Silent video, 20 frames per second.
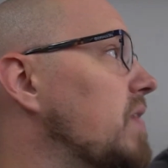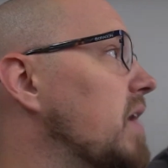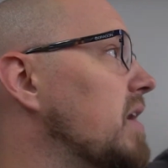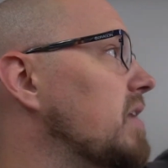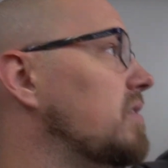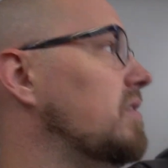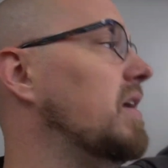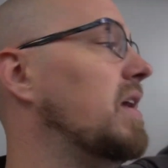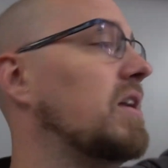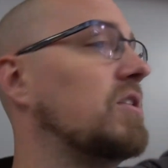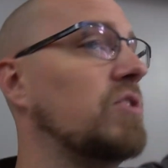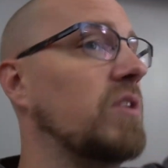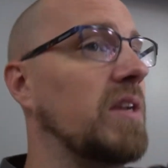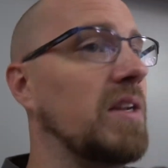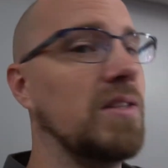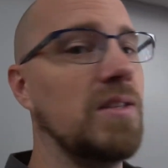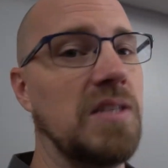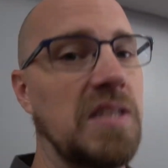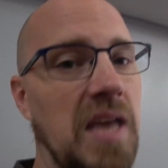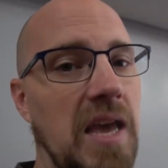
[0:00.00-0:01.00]
That actually
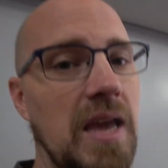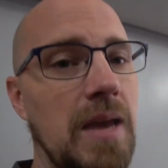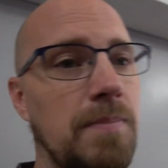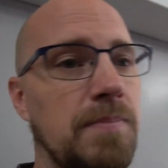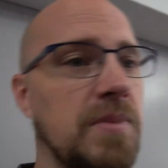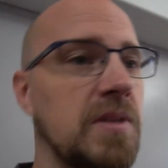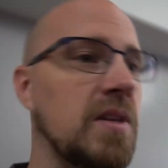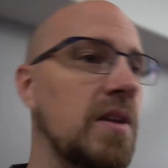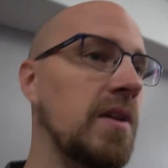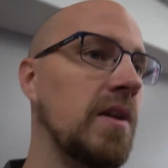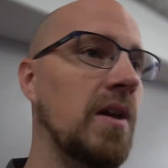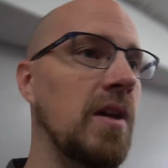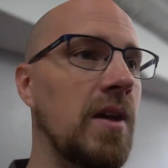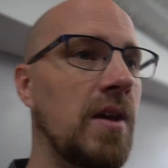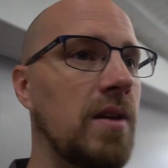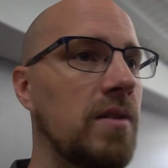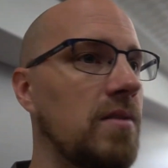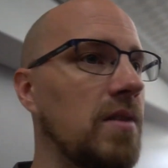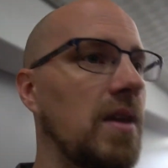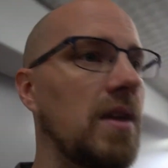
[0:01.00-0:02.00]
gets taped
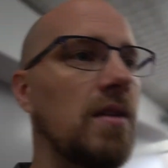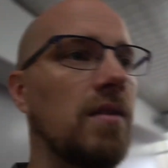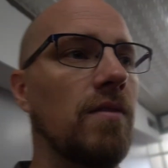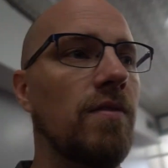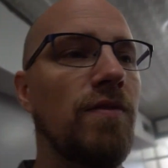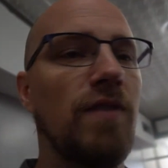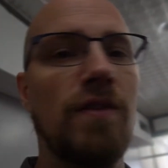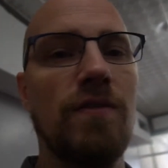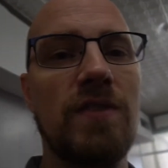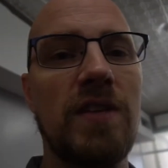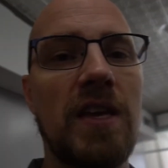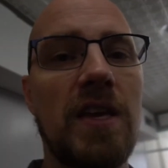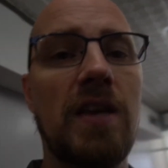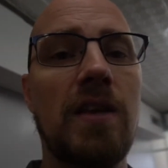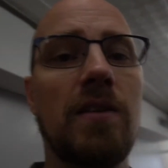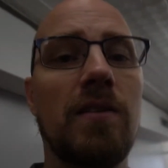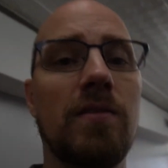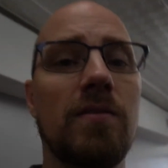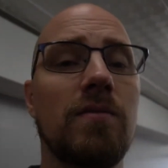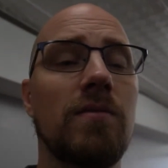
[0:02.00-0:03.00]
in
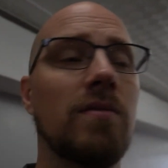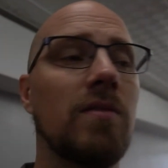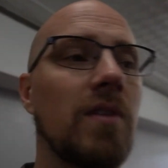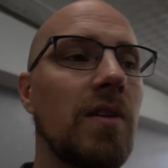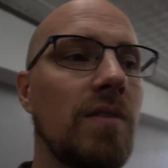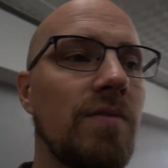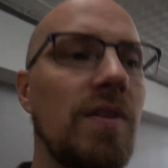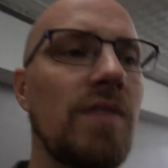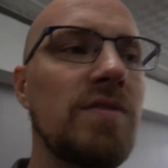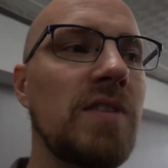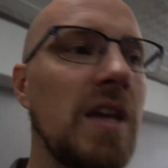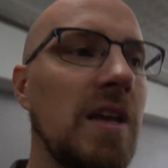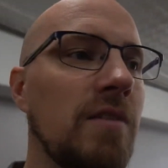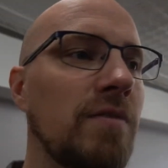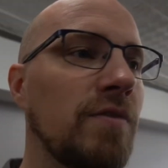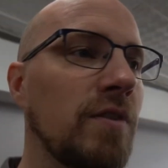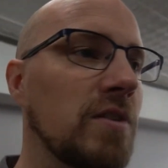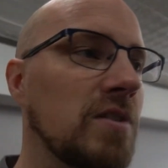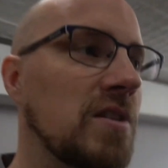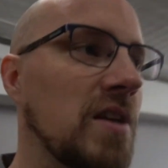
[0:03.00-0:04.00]
15
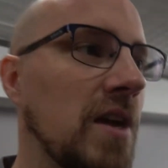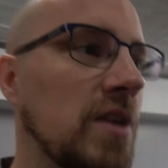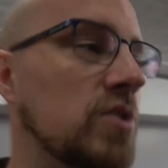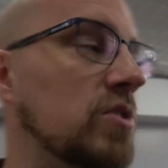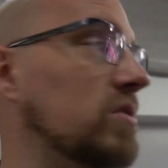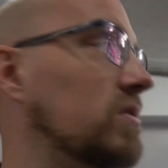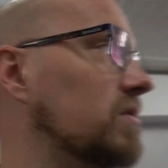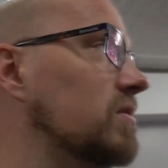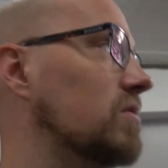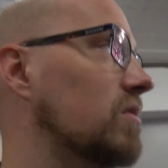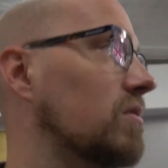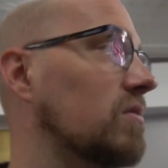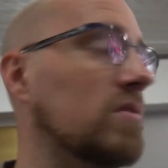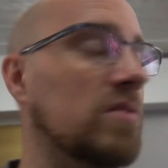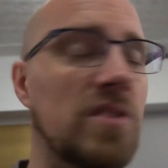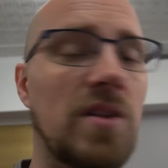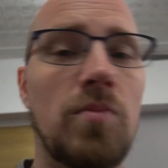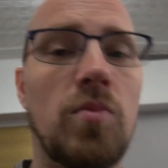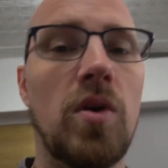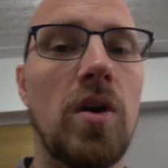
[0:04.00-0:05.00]
foot sections or
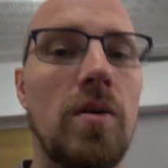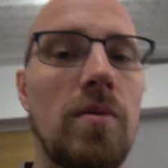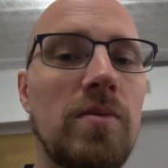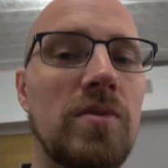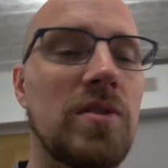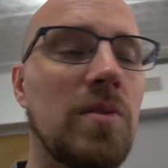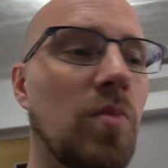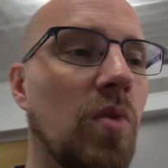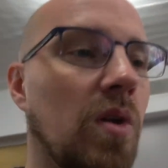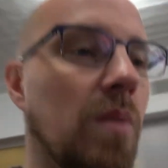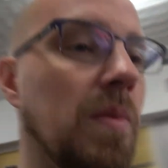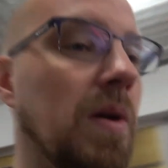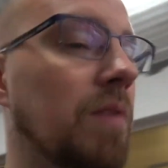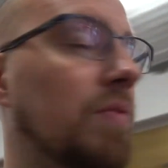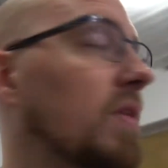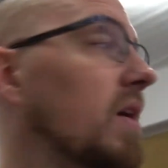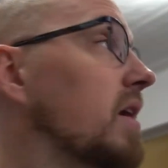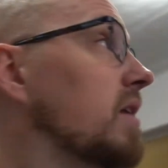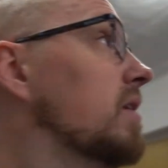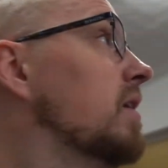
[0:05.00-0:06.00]
somewhere
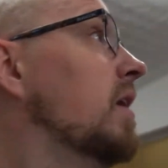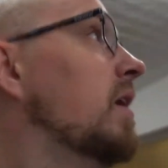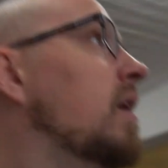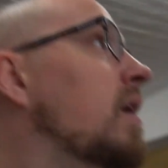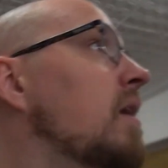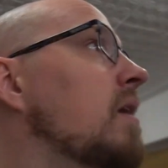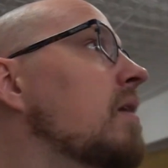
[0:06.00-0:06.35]
about that.